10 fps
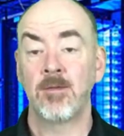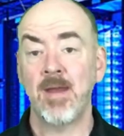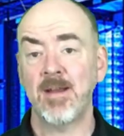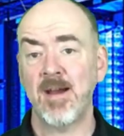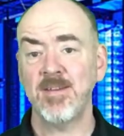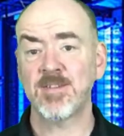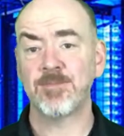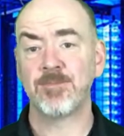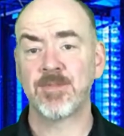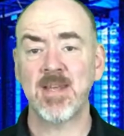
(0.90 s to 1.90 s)
Hey guys,
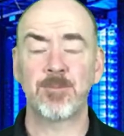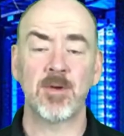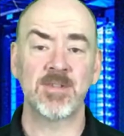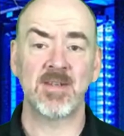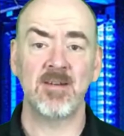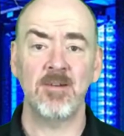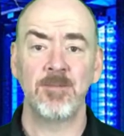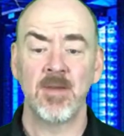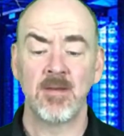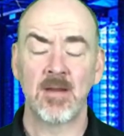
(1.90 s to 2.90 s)
Seth Brunson
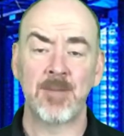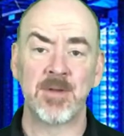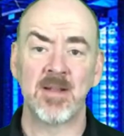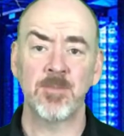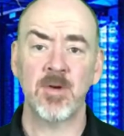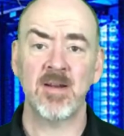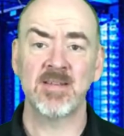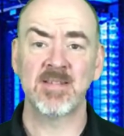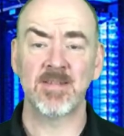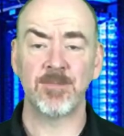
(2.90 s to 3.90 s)
here. I'm an
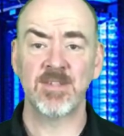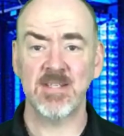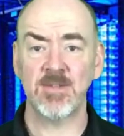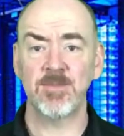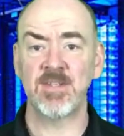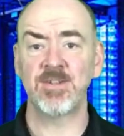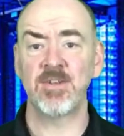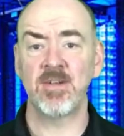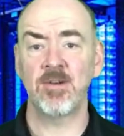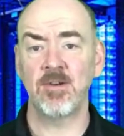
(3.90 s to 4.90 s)
enterprise systems
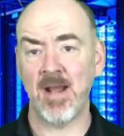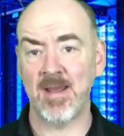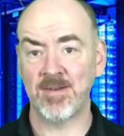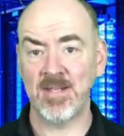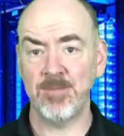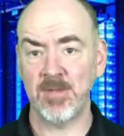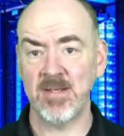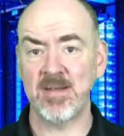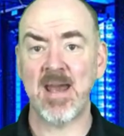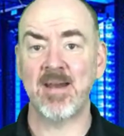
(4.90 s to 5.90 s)
engineer and team
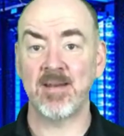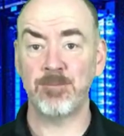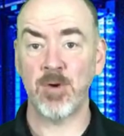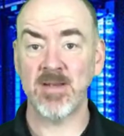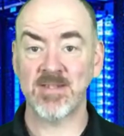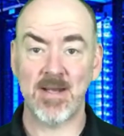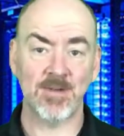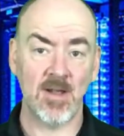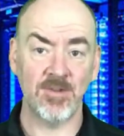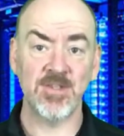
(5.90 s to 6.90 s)
lead at IMPRES
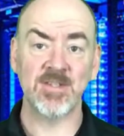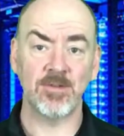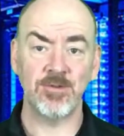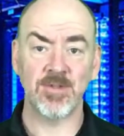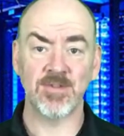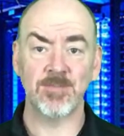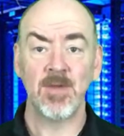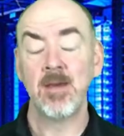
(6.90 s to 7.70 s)
Technology Solutions,